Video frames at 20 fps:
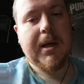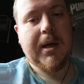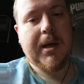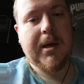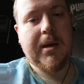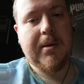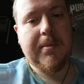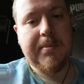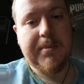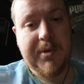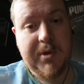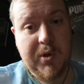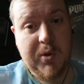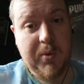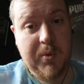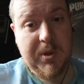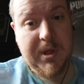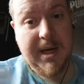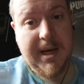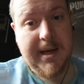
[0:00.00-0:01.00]
um,
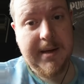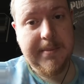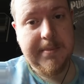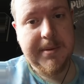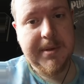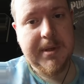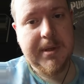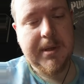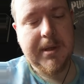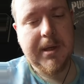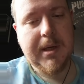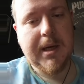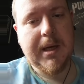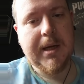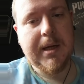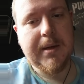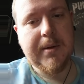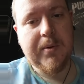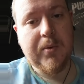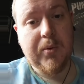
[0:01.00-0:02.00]
two times
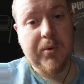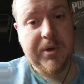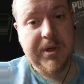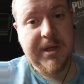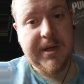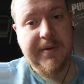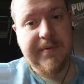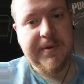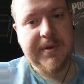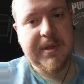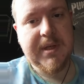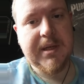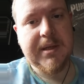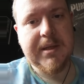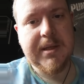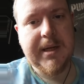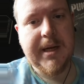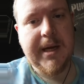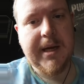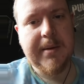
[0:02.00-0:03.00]
and under different
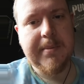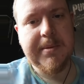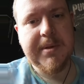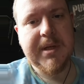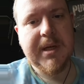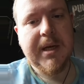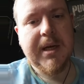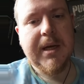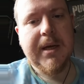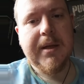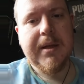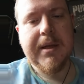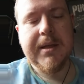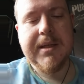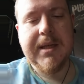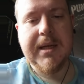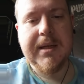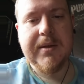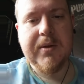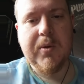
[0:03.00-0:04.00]
sets of names. The
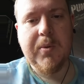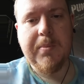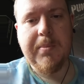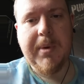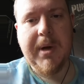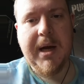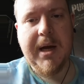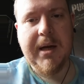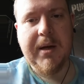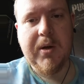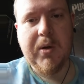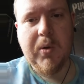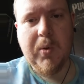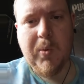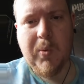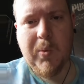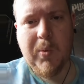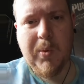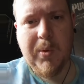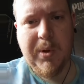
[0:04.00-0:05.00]
tests come back
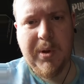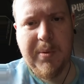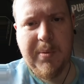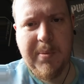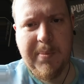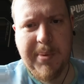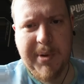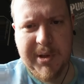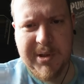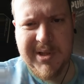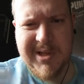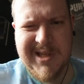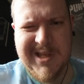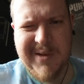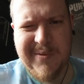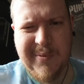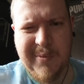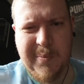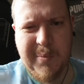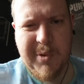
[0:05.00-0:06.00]
and they were
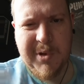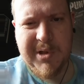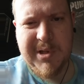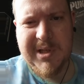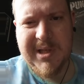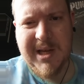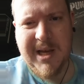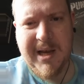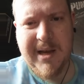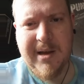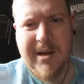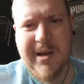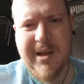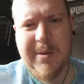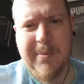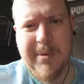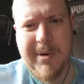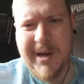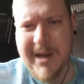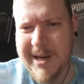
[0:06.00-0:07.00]
positive on one set and
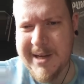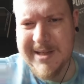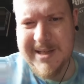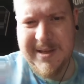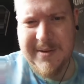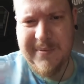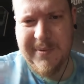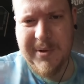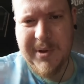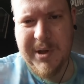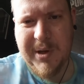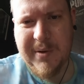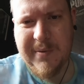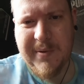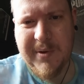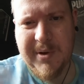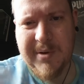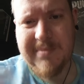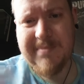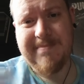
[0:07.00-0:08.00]
they were negative on the
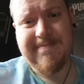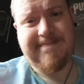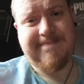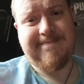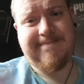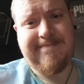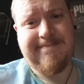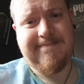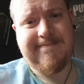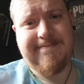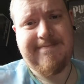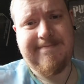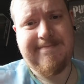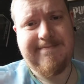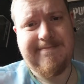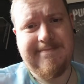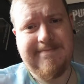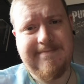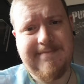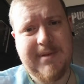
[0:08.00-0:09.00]
other.
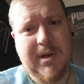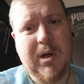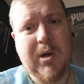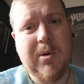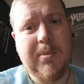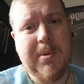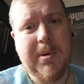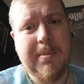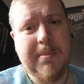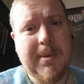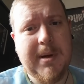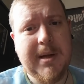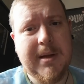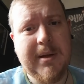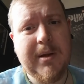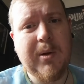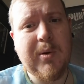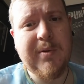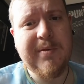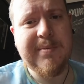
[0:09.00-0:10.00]
Come on, man.
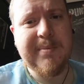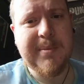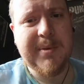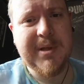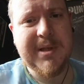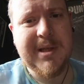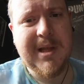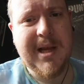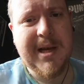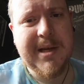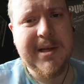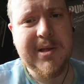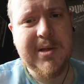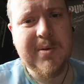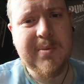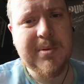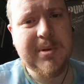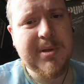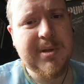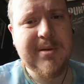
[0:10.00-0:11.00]
The government's lying
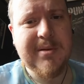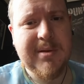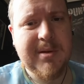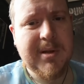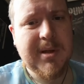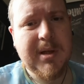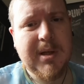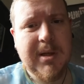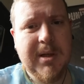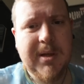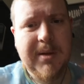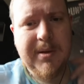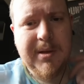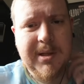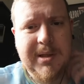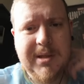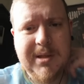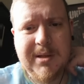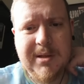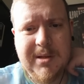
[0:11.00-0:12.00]
to us.
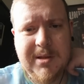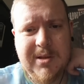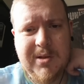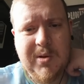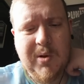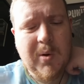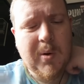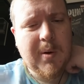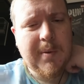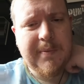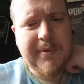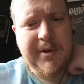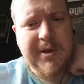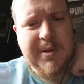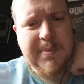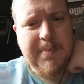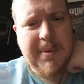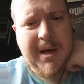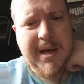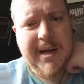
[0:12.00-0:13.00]
It's so
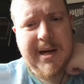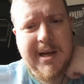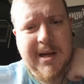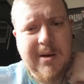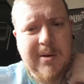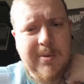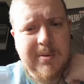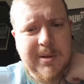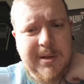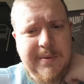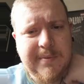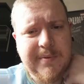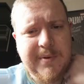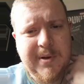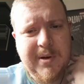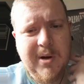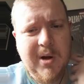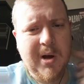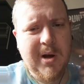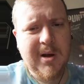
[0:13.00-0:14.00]
obvious by now. And if
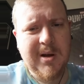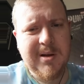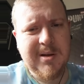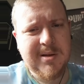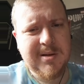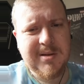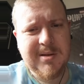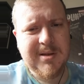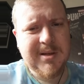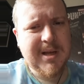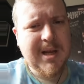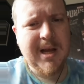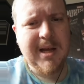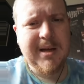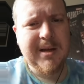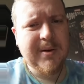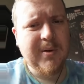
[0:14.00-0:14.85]
you're not had